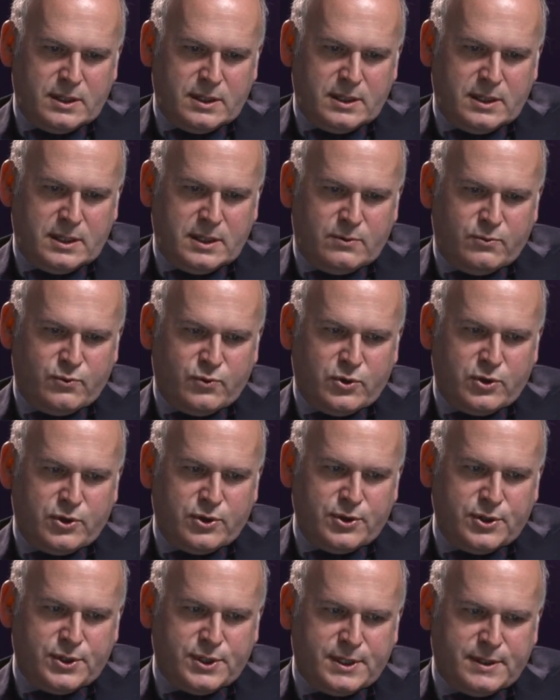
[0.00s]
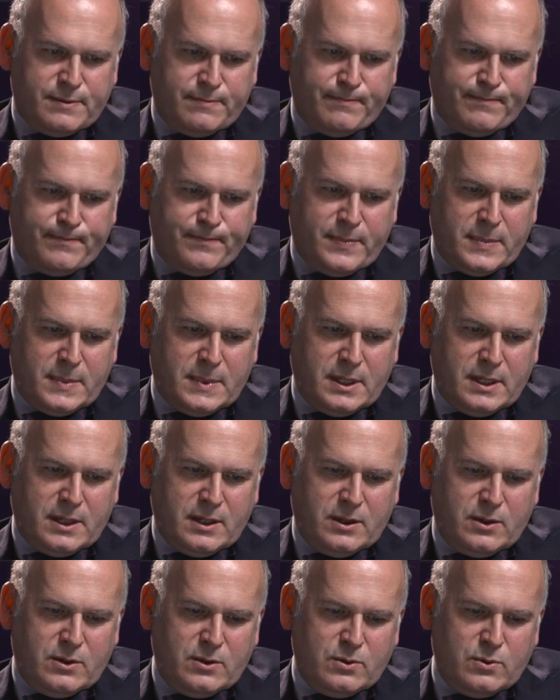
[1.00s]
it was,
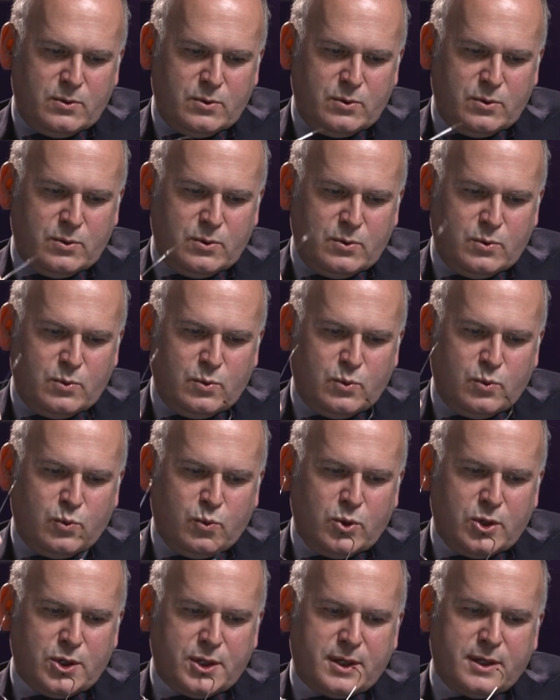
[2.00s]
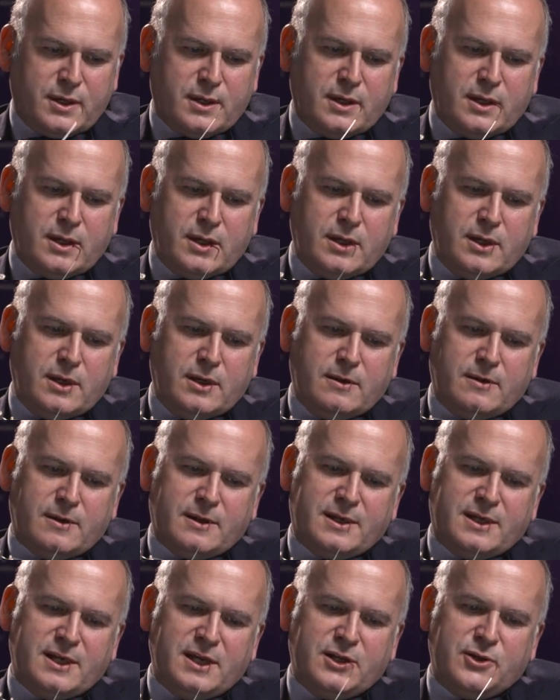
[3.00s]
what
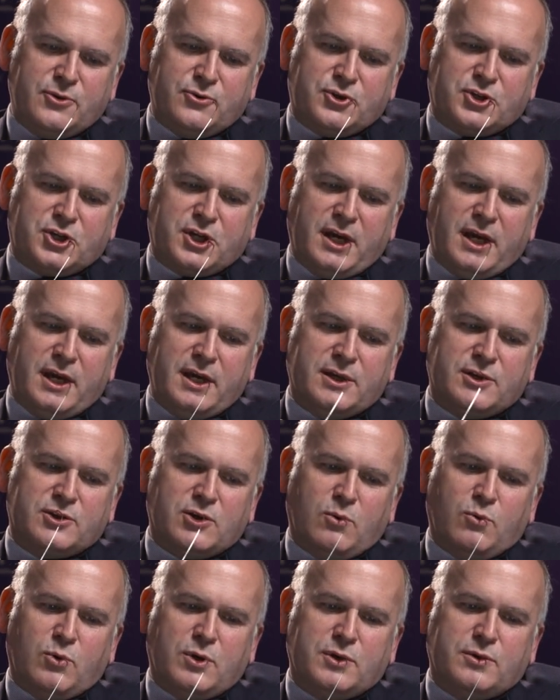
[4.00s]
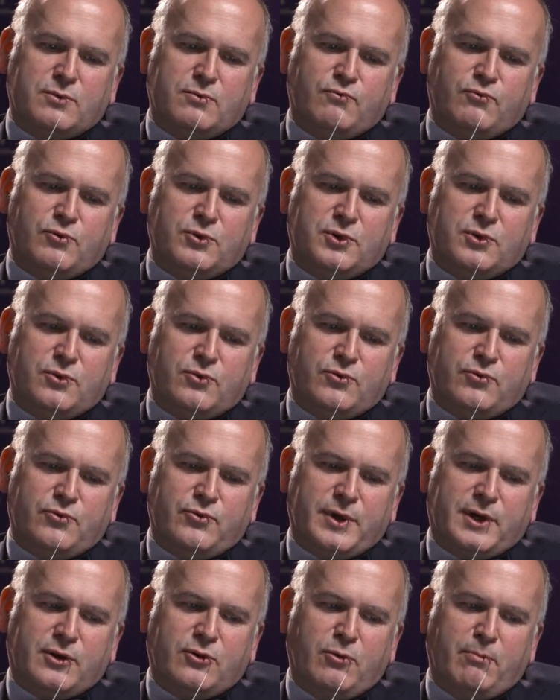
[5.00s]
did you change or what would you
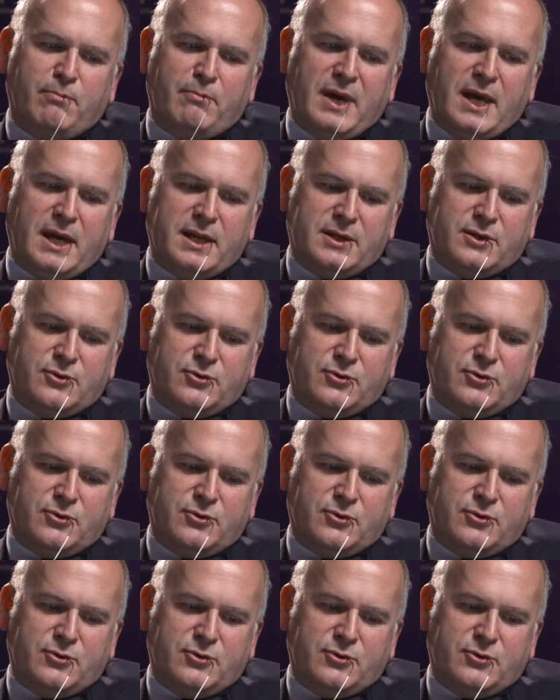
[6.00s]
recommend